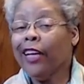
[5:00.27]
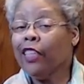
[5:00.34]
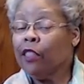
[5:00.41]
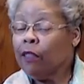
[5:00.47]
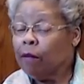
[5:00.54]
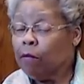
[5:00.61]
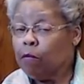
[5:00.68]

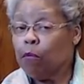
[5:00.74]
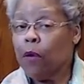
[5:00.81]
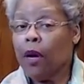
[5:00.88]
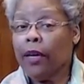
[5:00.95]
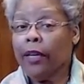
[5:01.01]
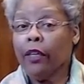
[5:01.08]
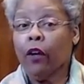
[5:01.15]
and
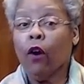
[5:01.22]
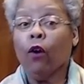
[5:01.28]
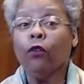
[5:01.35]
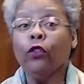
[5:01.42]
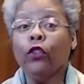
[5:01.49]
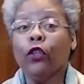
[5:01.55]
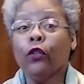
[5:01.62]
mine
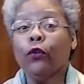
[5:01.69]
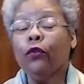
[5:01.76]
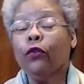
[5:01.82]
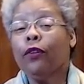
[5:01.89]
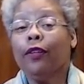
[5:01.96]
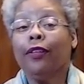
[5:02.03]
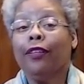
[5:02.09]

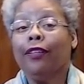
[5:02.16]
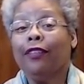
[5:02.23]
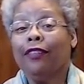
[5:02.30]
also.